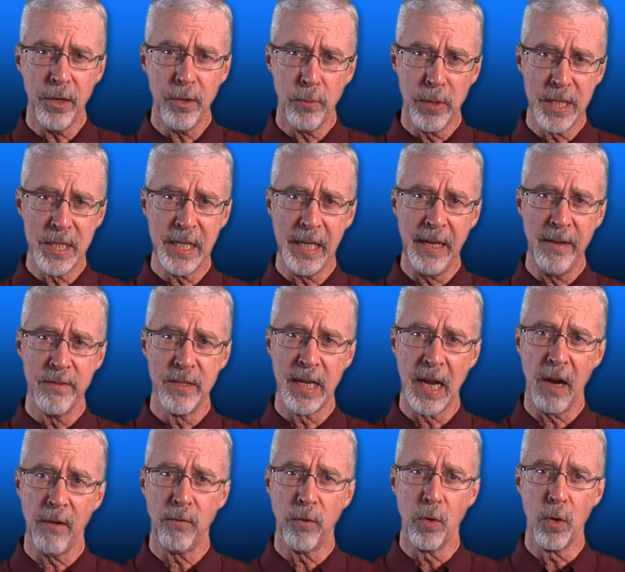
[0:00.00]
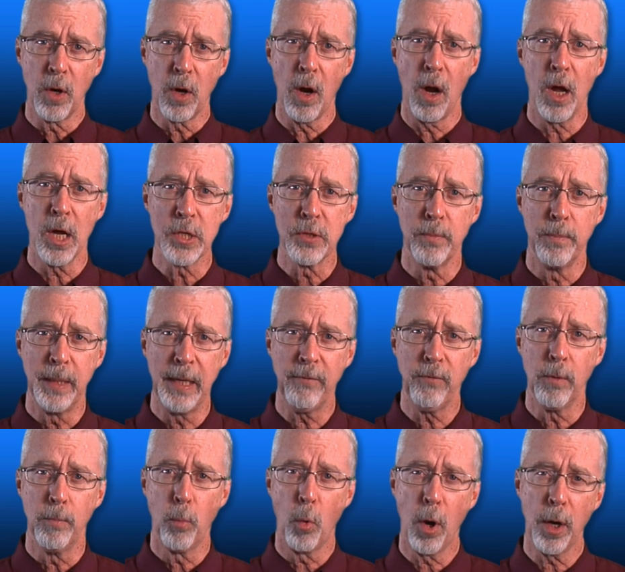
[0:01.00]
receives telephone calls from
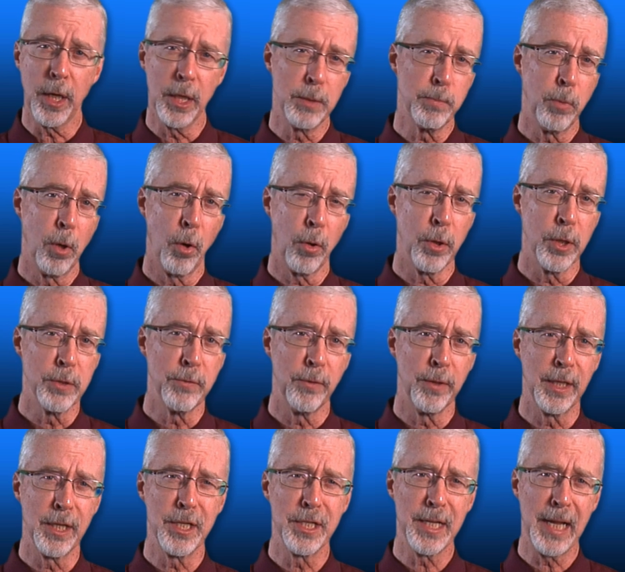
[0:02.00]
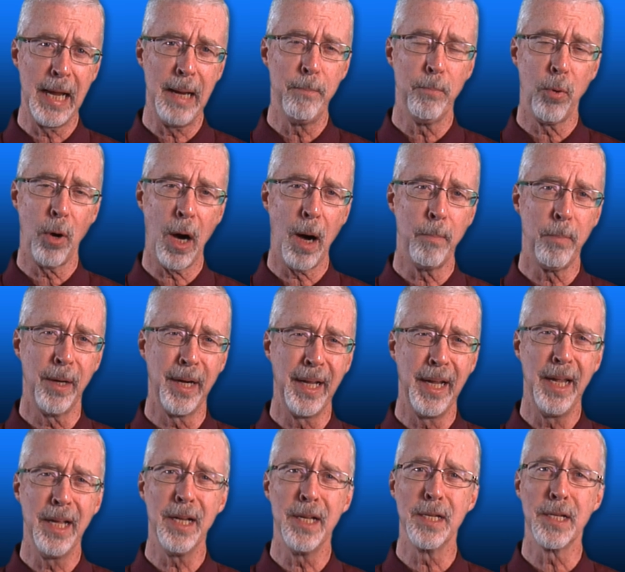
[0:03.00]
different mortgage brokers for the same property,
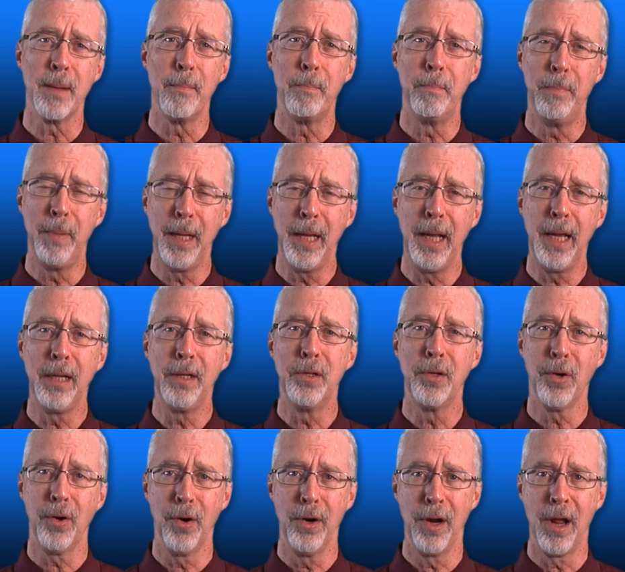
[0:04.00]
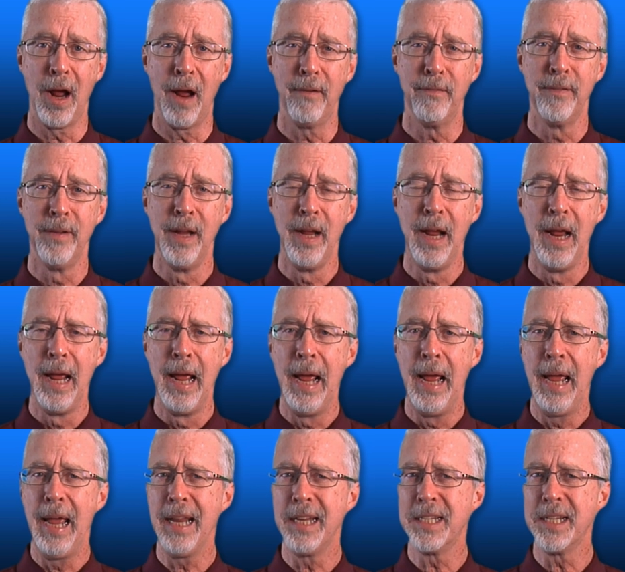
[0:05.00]
it is a big turnoff.
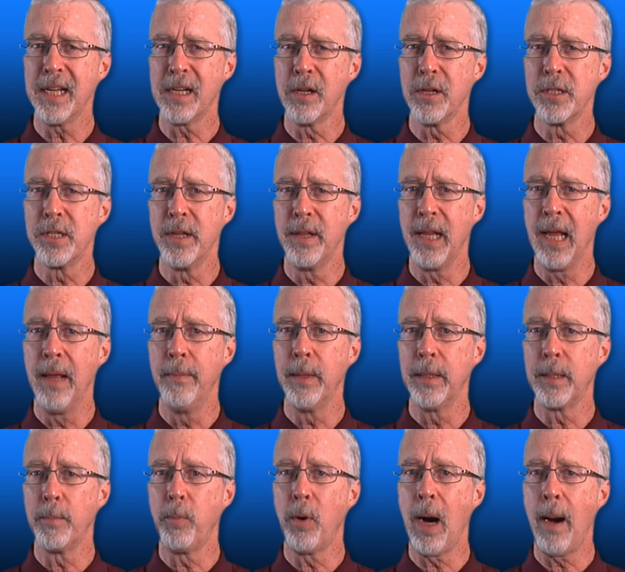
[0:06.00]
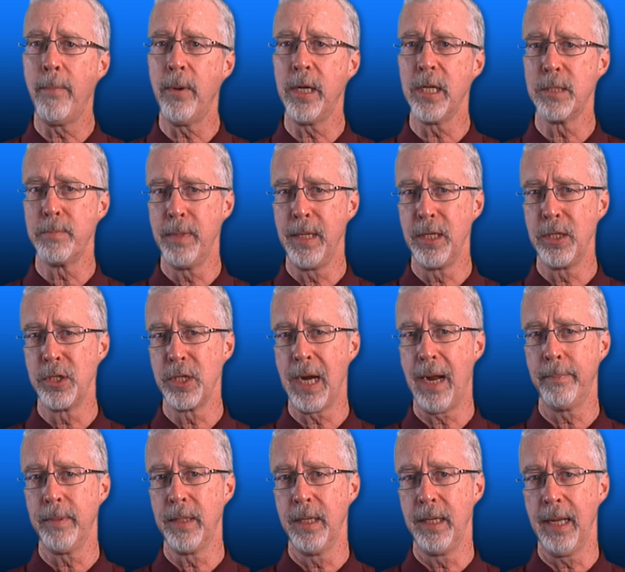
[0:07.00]
It signals to them that the property is being
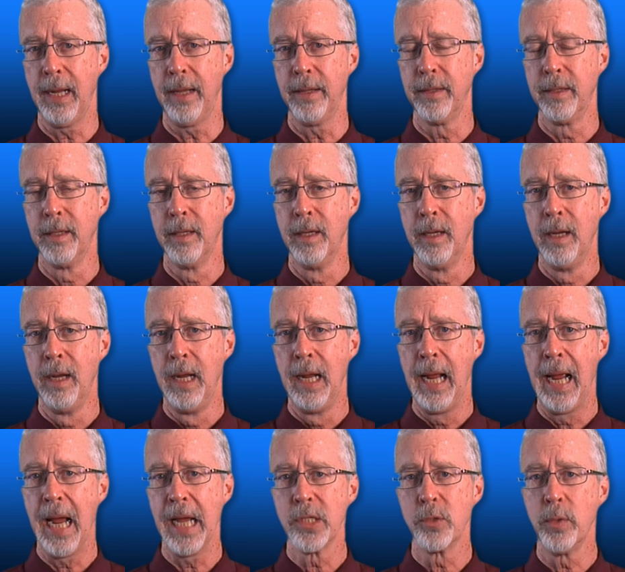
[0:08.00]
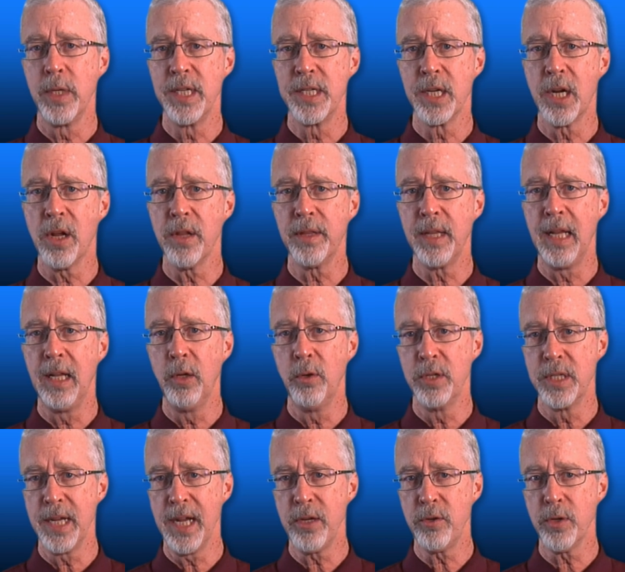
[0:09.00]
shopped to death. As a result, they
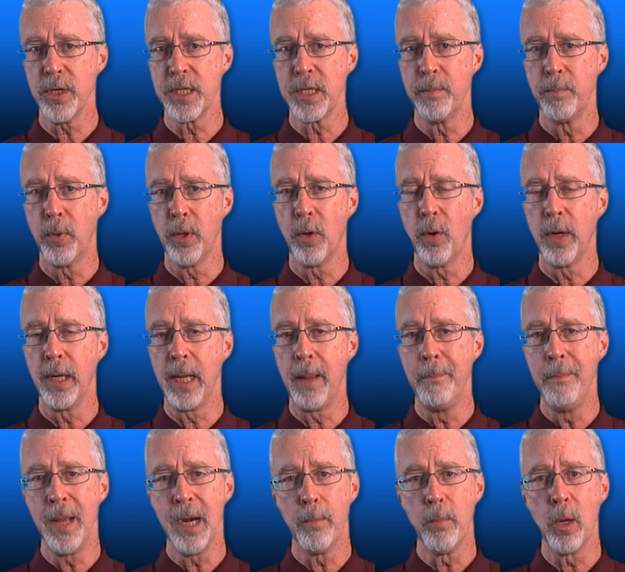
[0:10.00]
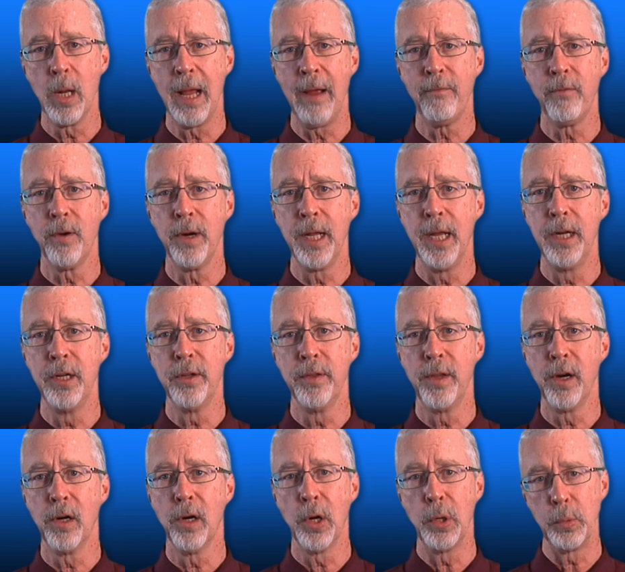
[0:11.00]
lose interest and put only a minimal effort into
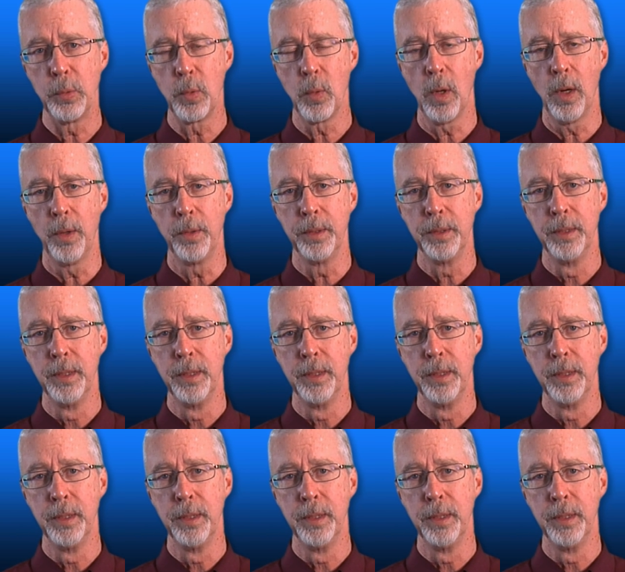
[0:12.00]
their loan quote.